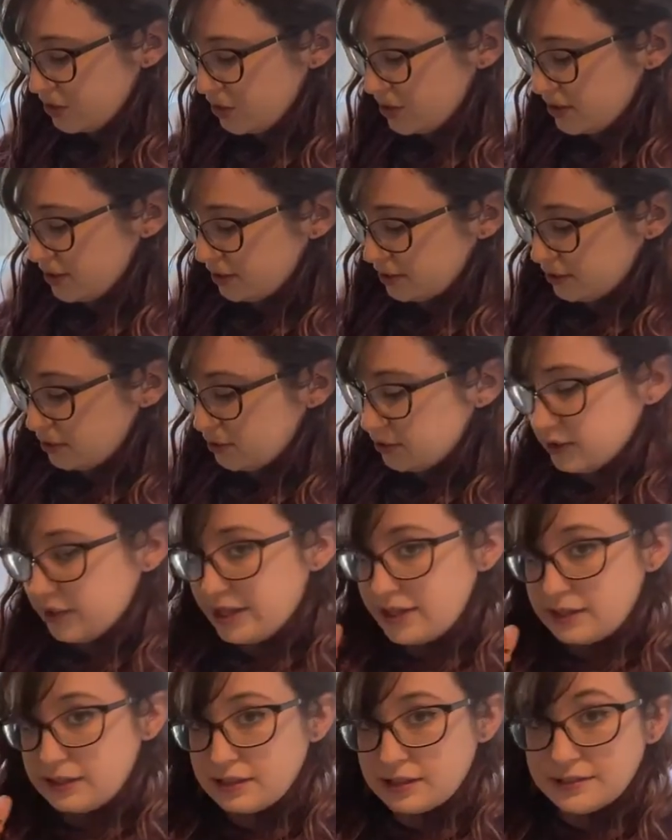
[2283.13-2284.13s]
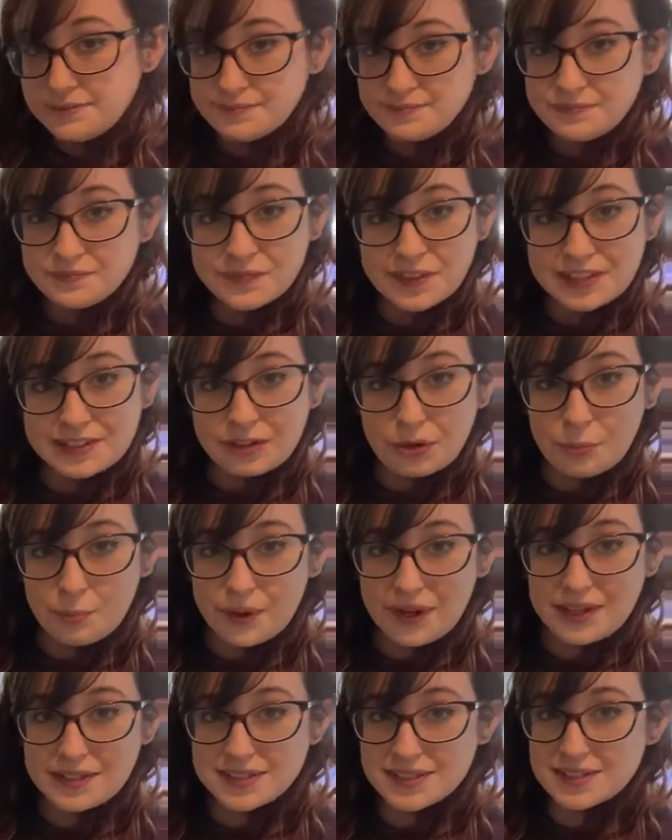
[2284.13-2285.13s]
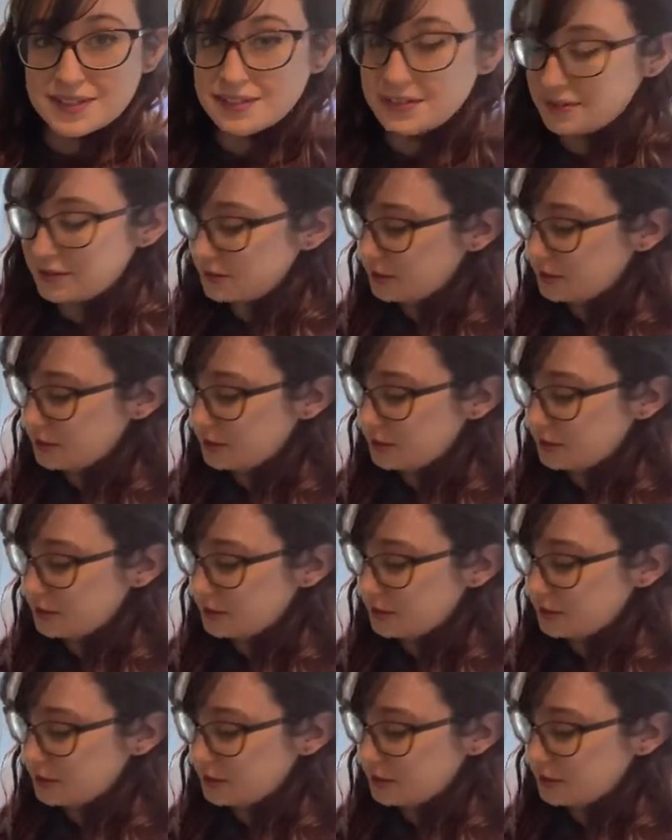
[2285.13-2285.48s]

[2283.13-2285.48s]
and just a little, like, little bite.